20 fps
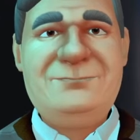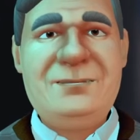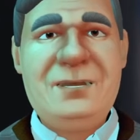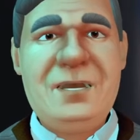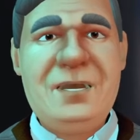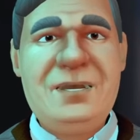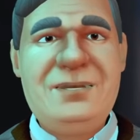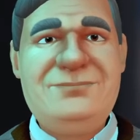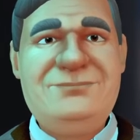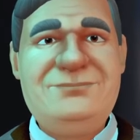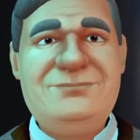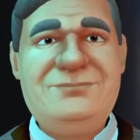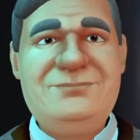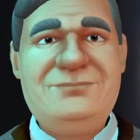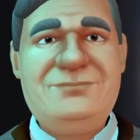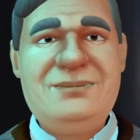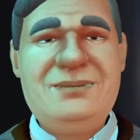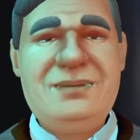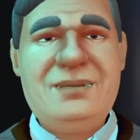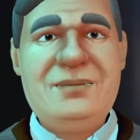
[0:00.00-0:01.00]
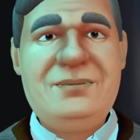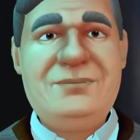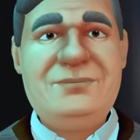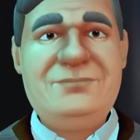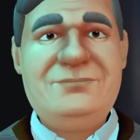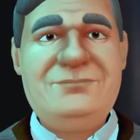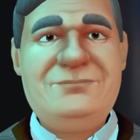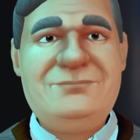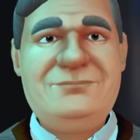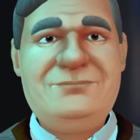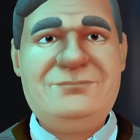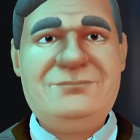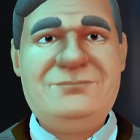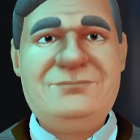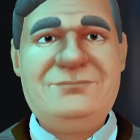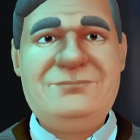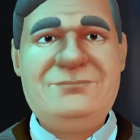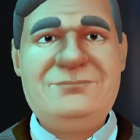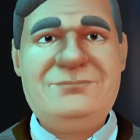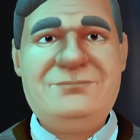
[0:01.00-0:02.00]
may I ask you for the object?
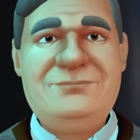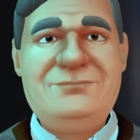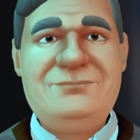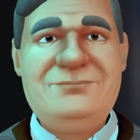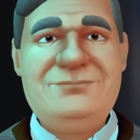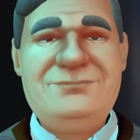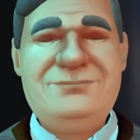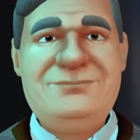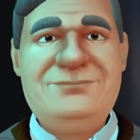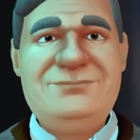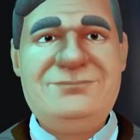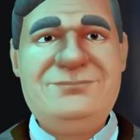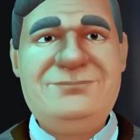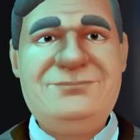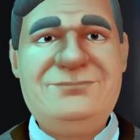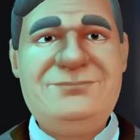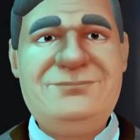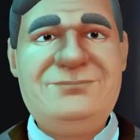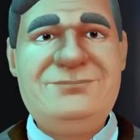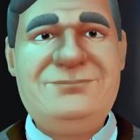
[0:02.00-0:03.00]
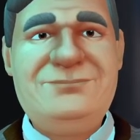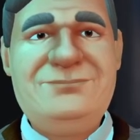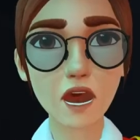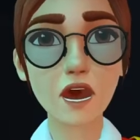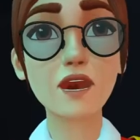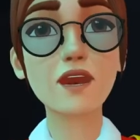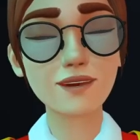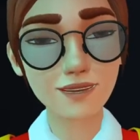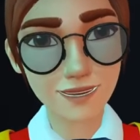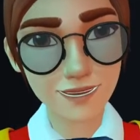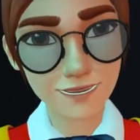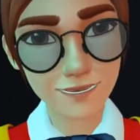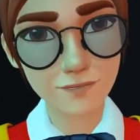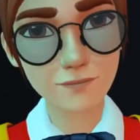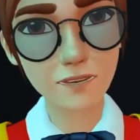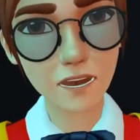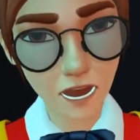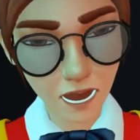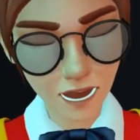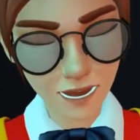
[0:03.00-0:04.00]
Who views the best at solving them? Me.
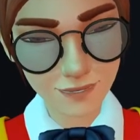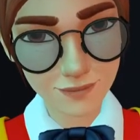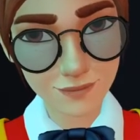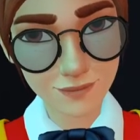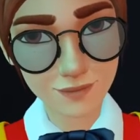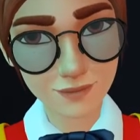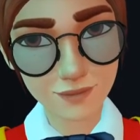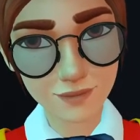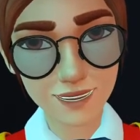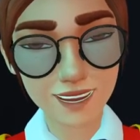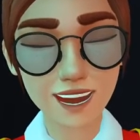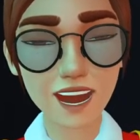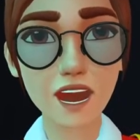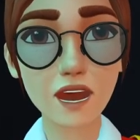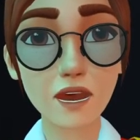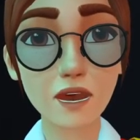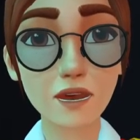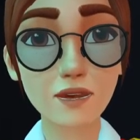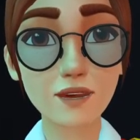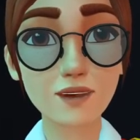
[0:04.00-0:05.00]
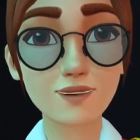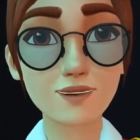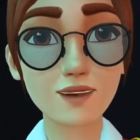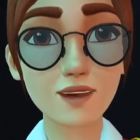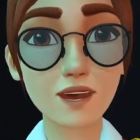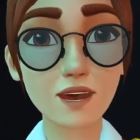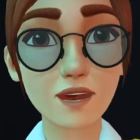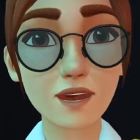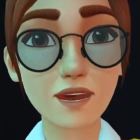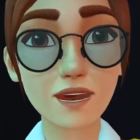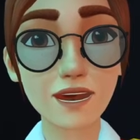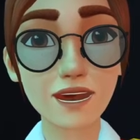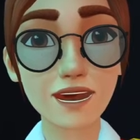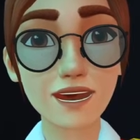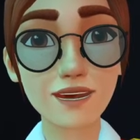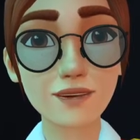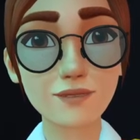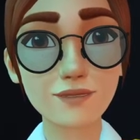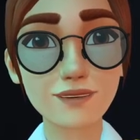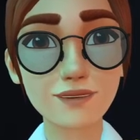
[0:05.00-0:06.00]
Best one at
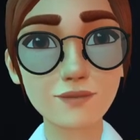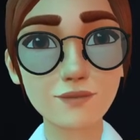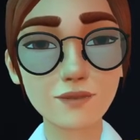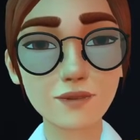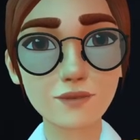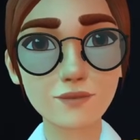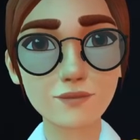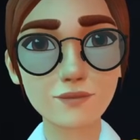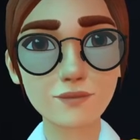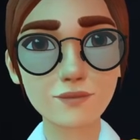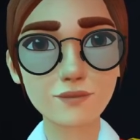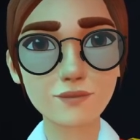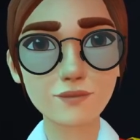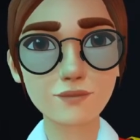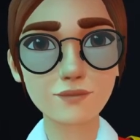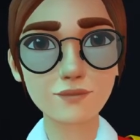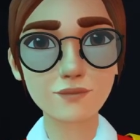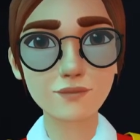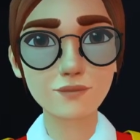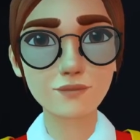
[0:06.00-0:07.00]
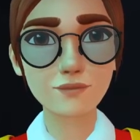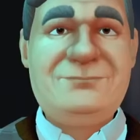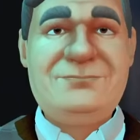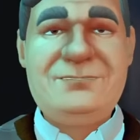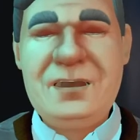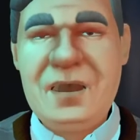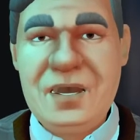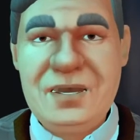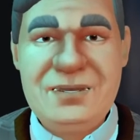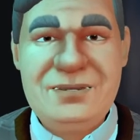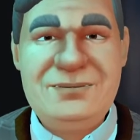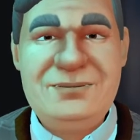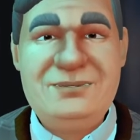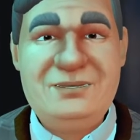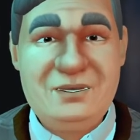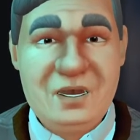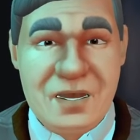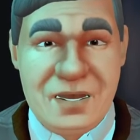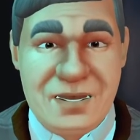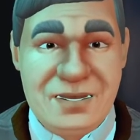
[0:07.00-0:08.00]
solving them would be Sam. That is me.
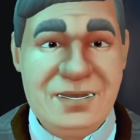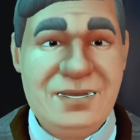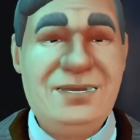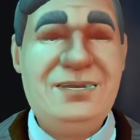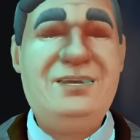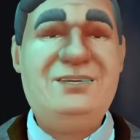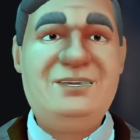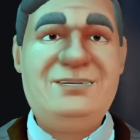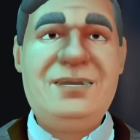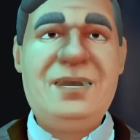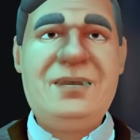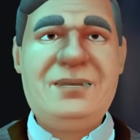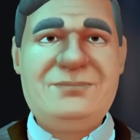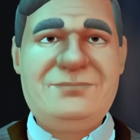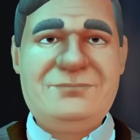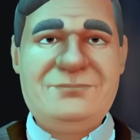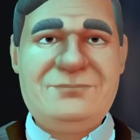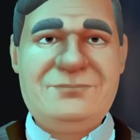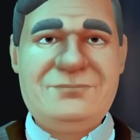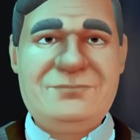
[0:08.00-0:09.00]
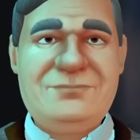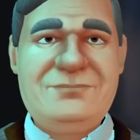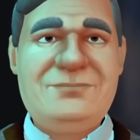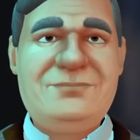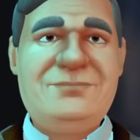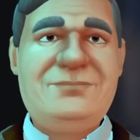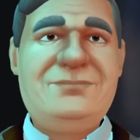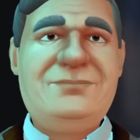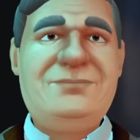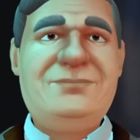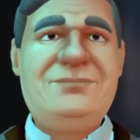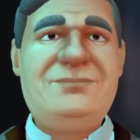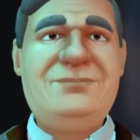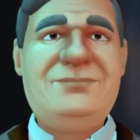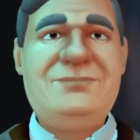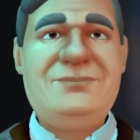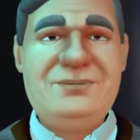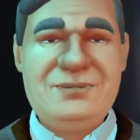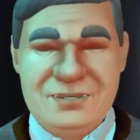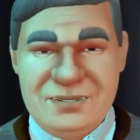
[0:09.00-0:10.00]
Right, Sam, you'll stick with me.
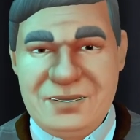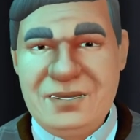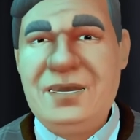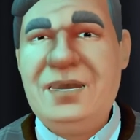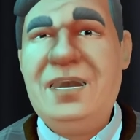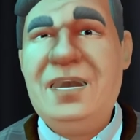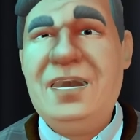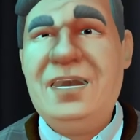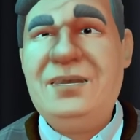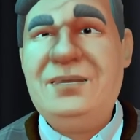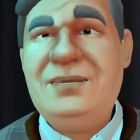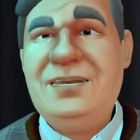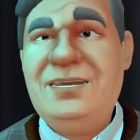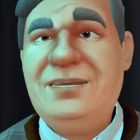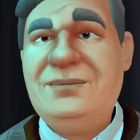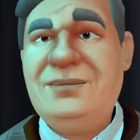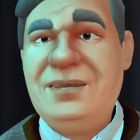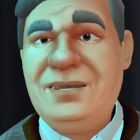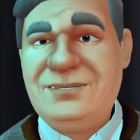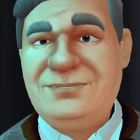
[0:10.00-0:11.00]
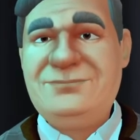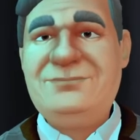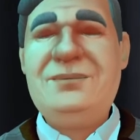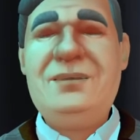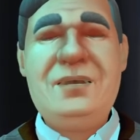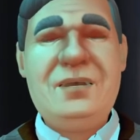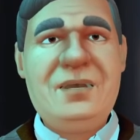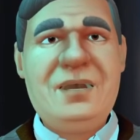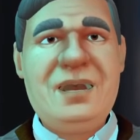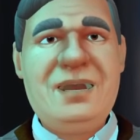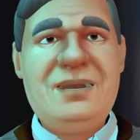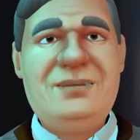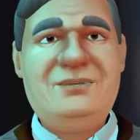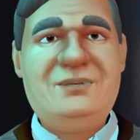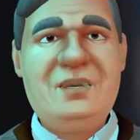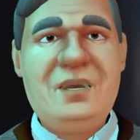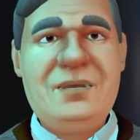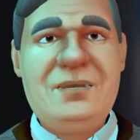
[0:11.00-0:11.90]
As for the two of you, do you see that door in the